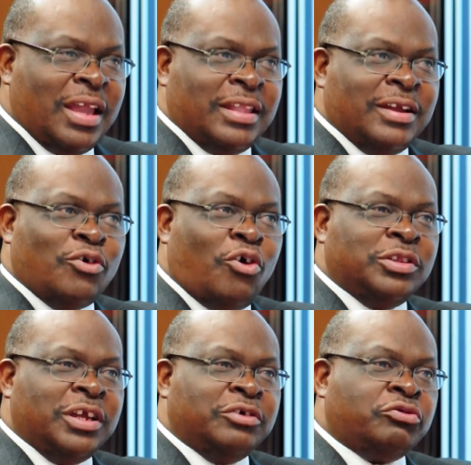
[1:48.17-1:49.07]
and then
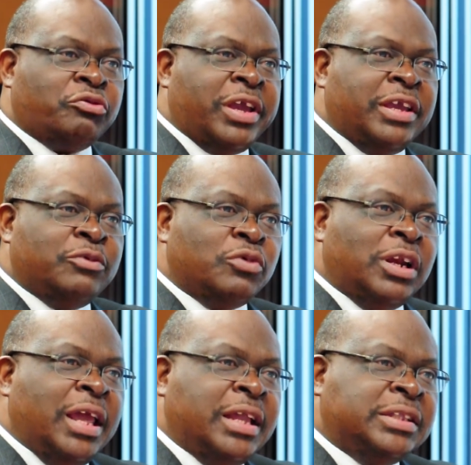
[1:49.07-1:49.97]
all the
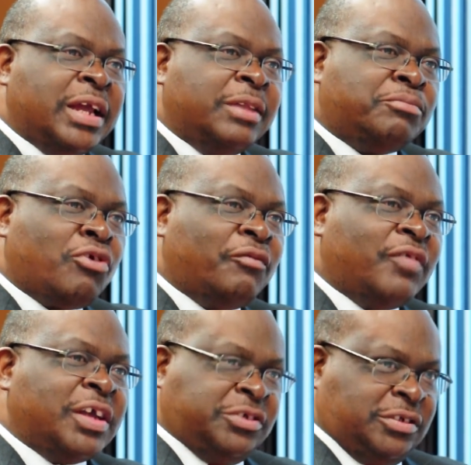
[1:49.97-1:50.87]
green-related
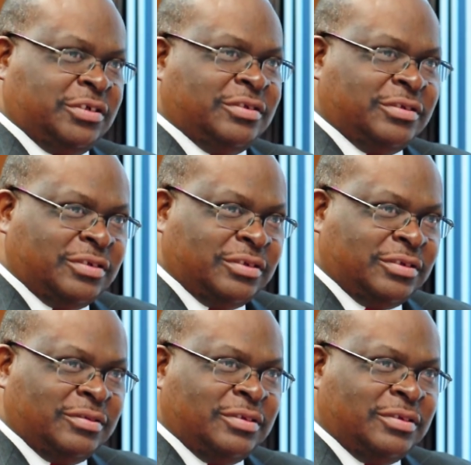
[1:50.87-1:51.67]
professions